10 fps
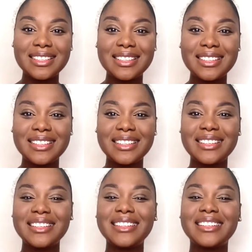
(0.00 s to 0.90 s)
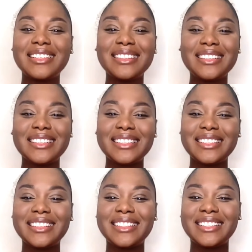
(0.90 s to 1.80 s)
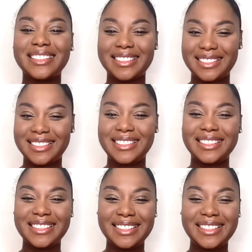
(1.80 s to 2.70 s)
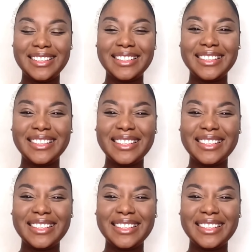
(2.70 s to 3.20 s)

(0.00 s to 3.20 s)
(no one is talking)